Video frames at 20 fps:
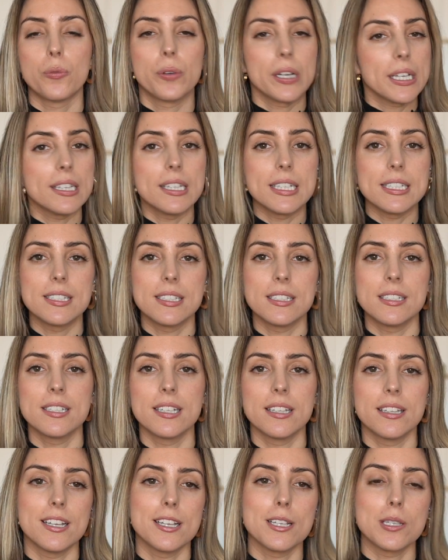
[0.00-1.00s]
re-listen
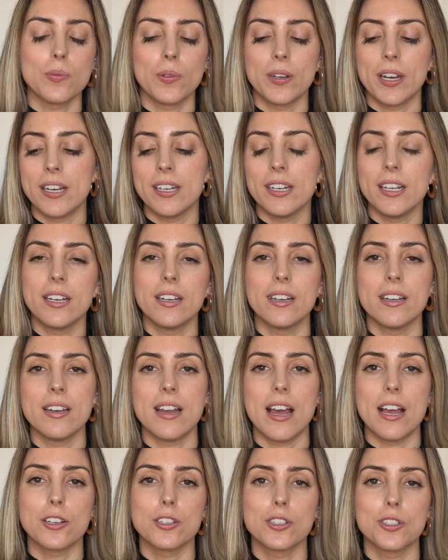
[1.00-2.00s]
to this when I need an
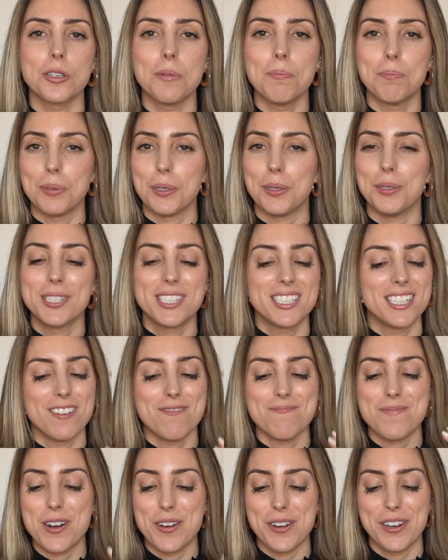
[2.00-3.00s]
extra boost
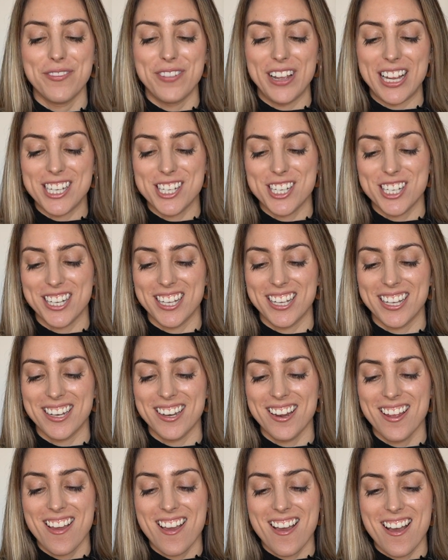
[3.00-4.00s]
of
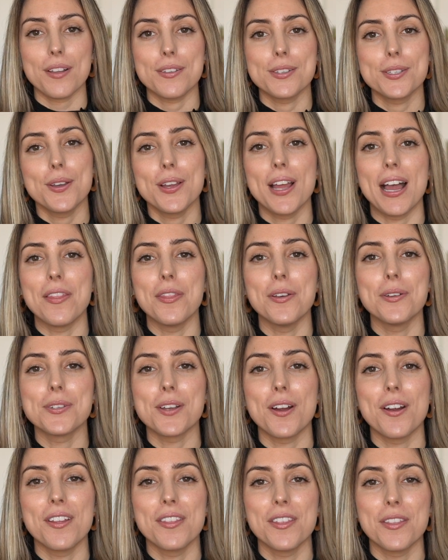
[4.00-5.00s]
motivation. So yeah, those
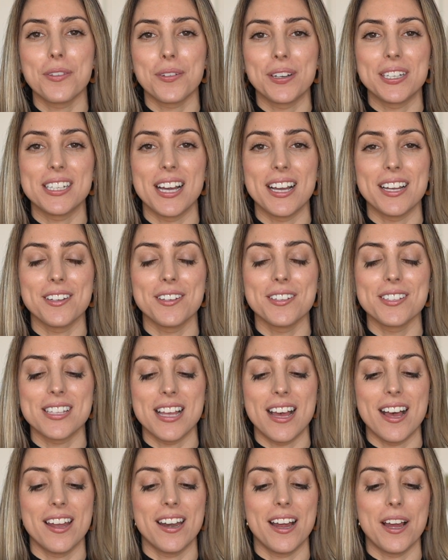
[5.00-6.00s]
are the three titles
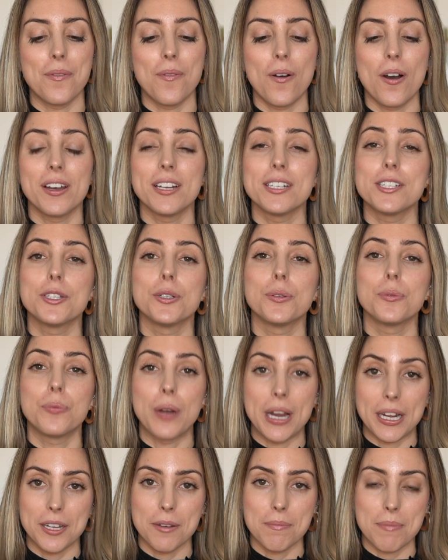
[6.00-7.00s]
that I wanted to
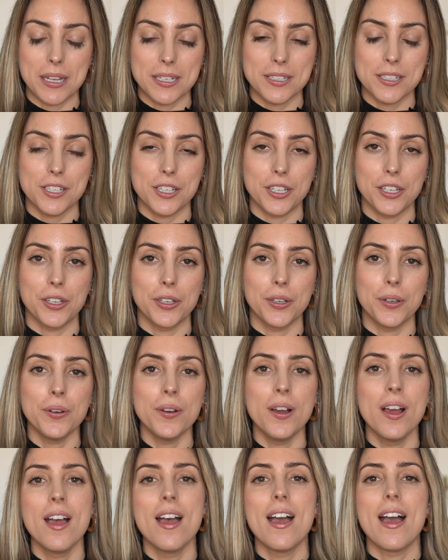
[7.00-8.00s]
recommend to
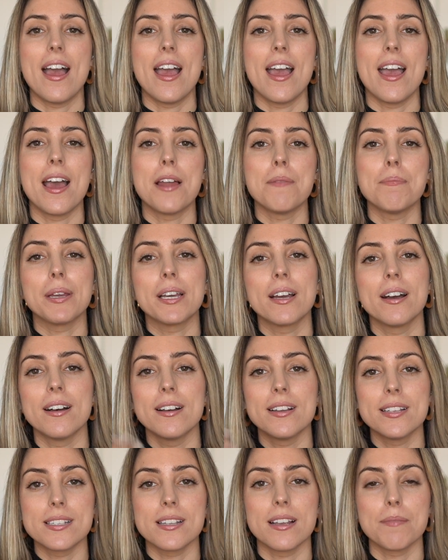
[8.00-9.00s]
you. And
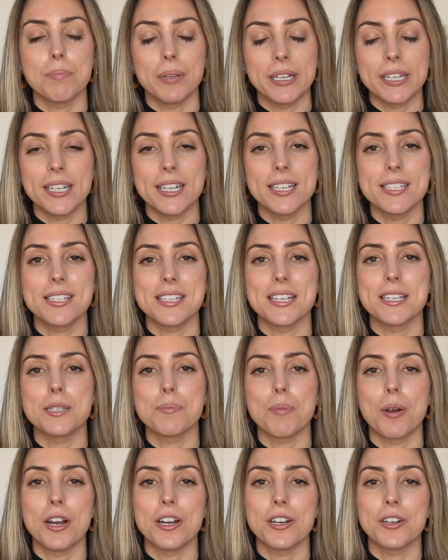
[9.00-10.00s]
because Blinkist is
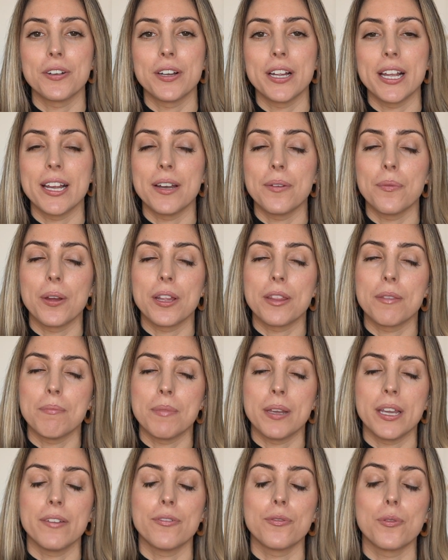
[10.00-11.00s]
partnering with
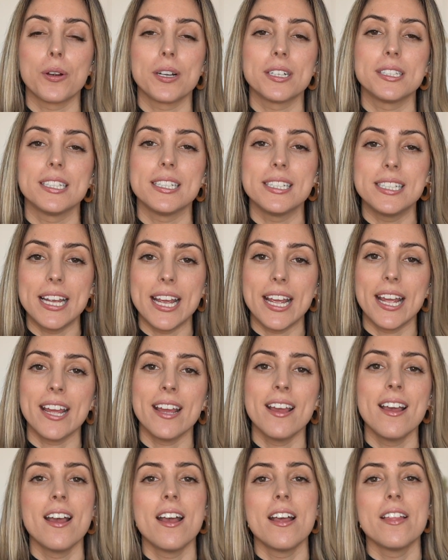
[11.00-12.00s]
me for
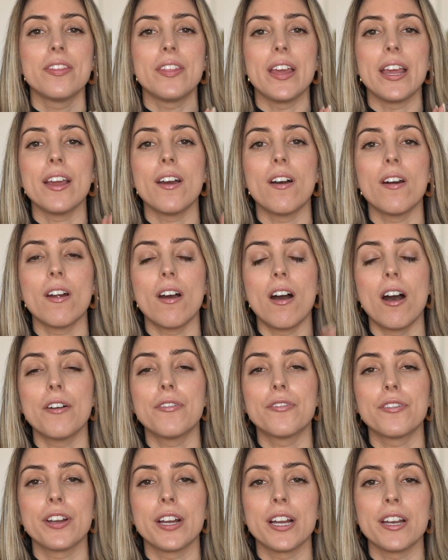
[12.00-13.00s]
today, they are
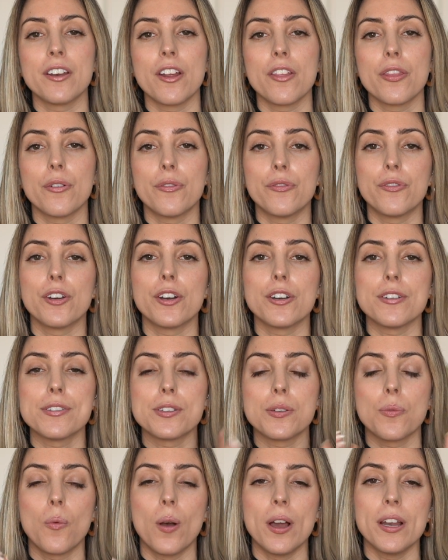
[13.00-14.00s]
offering the
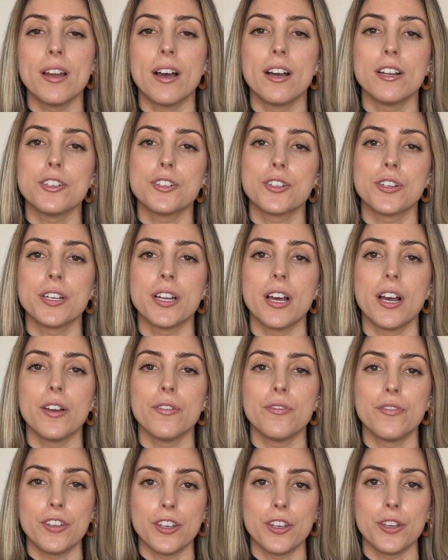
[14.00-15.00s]
first 100
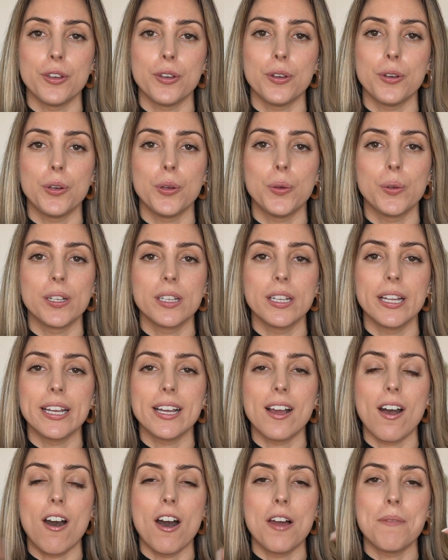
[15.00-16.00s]
of you who
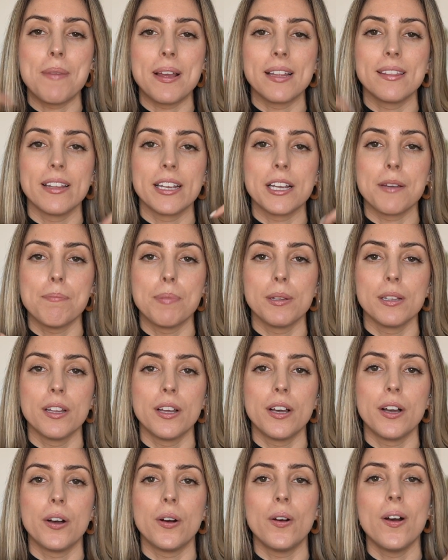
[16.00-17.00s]
click on my link
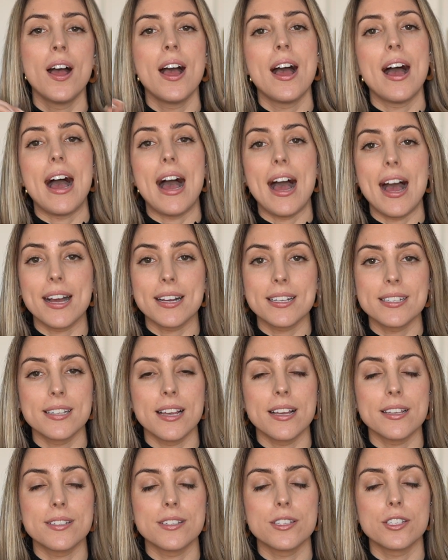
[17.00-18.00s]
below
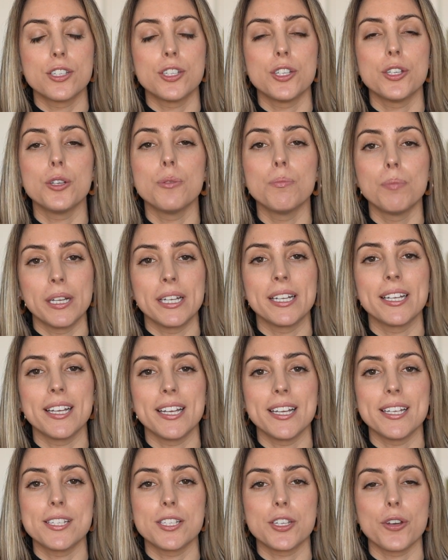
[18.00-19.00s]
access to
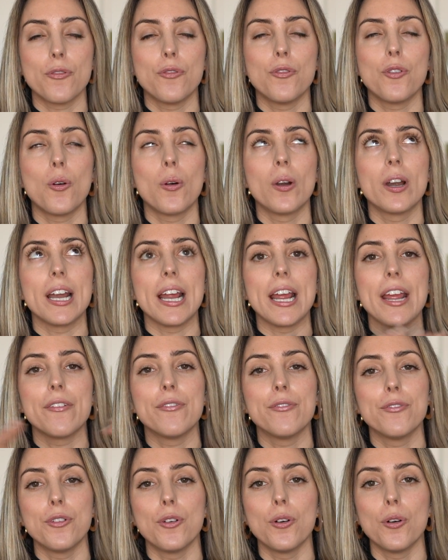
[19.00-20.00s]
Blinkist for a
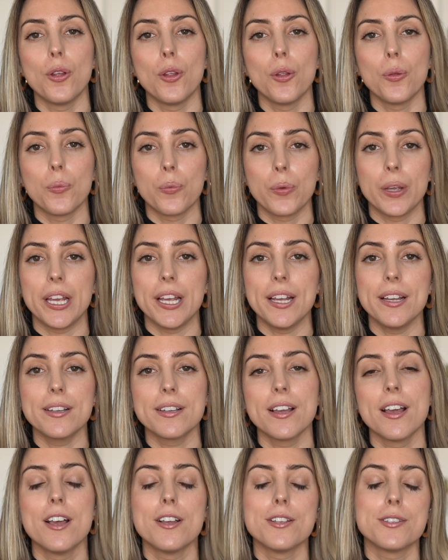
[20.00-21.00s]
full
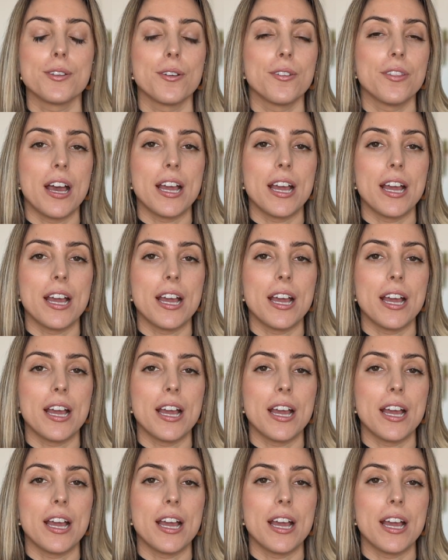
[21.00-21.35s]
week so